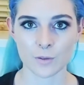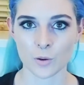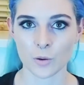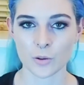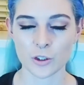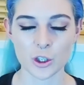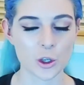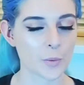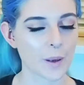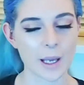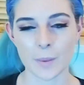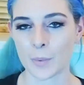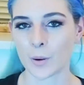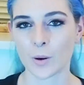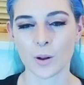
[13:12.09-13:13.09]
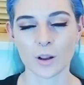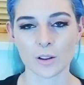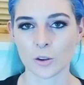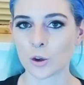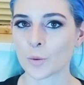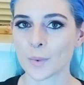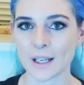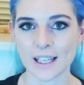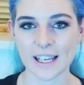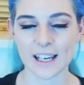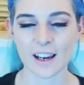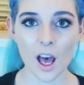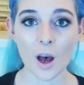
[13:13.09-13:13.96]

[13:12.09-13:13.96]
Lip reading: for 2 people normally,